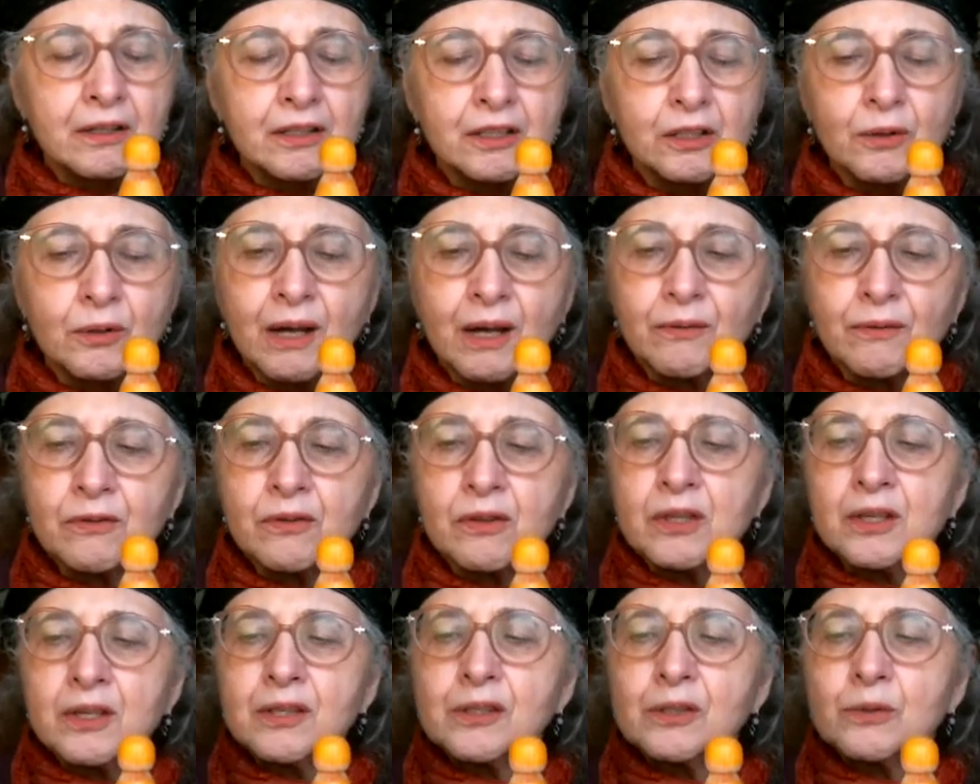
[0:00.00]
to
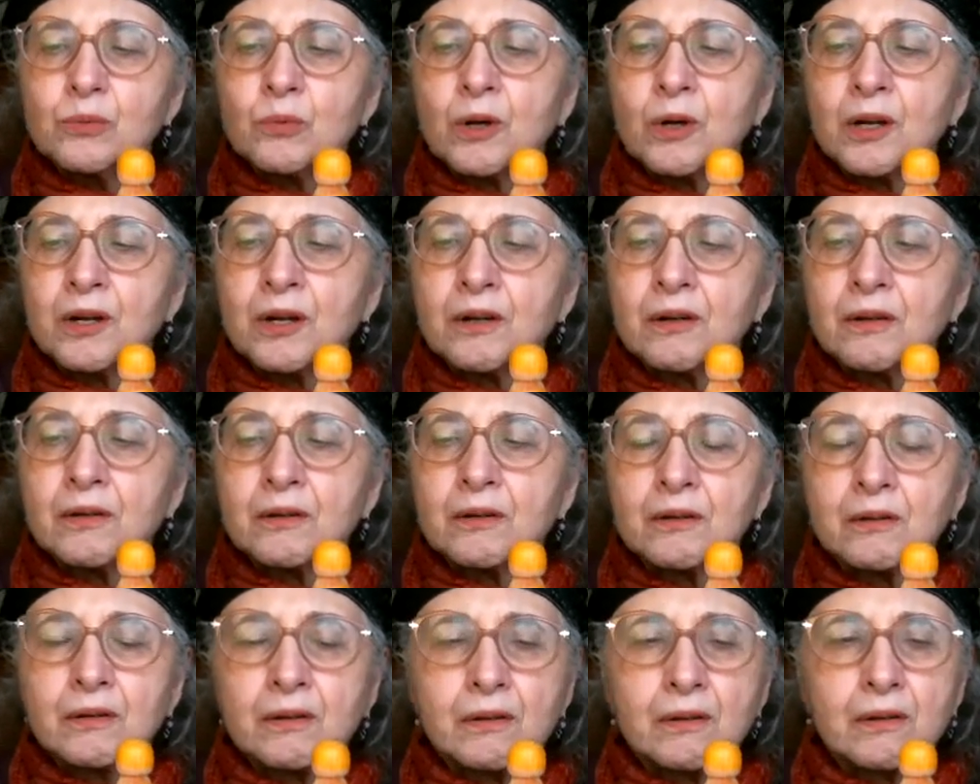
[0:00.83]
have this one
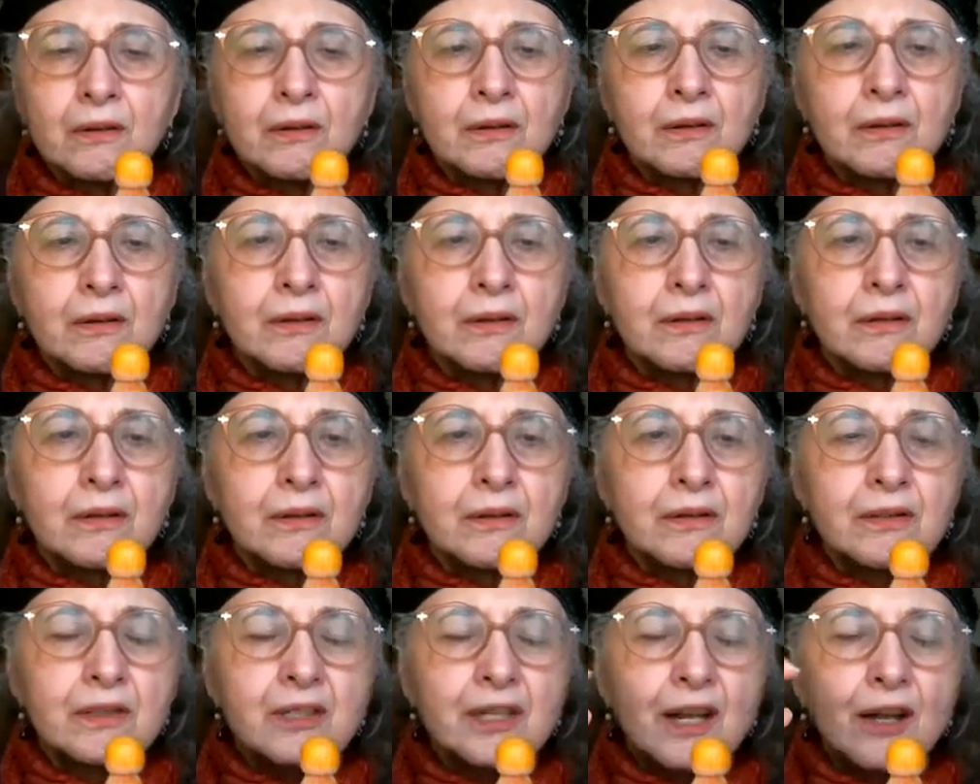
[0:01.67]

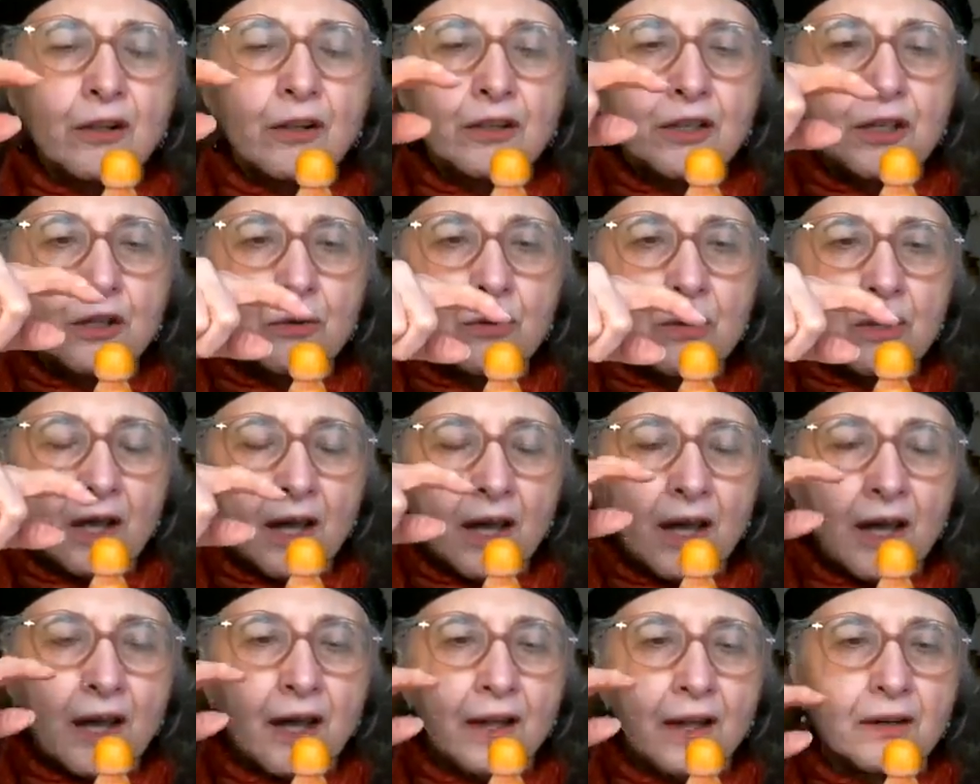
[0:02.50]
tell you
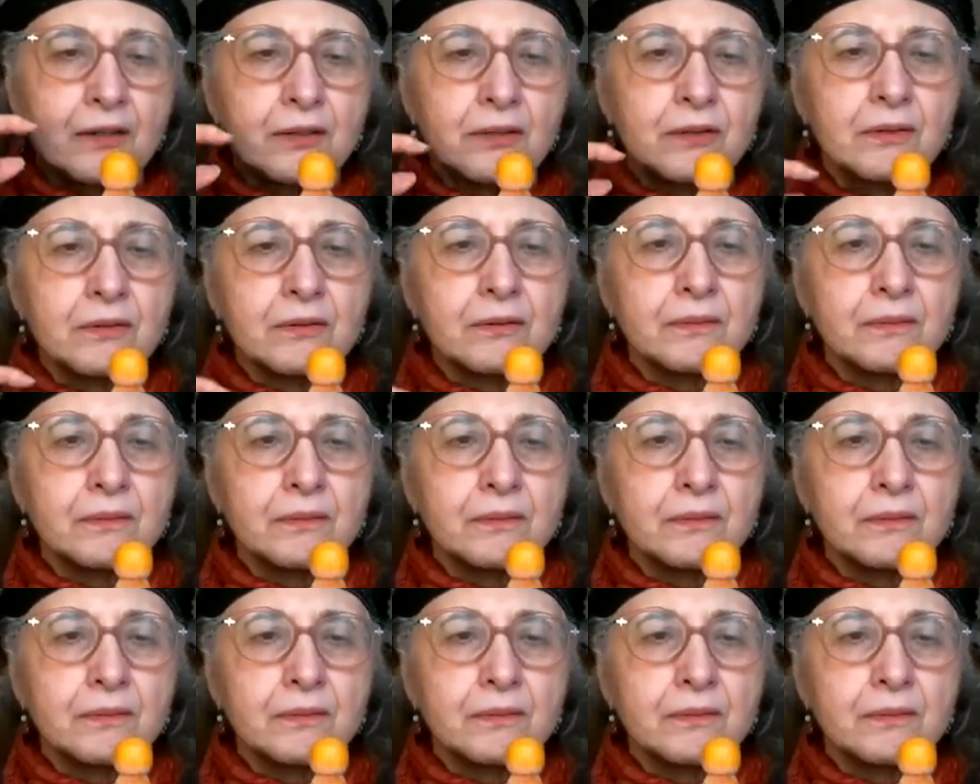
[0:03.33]
that.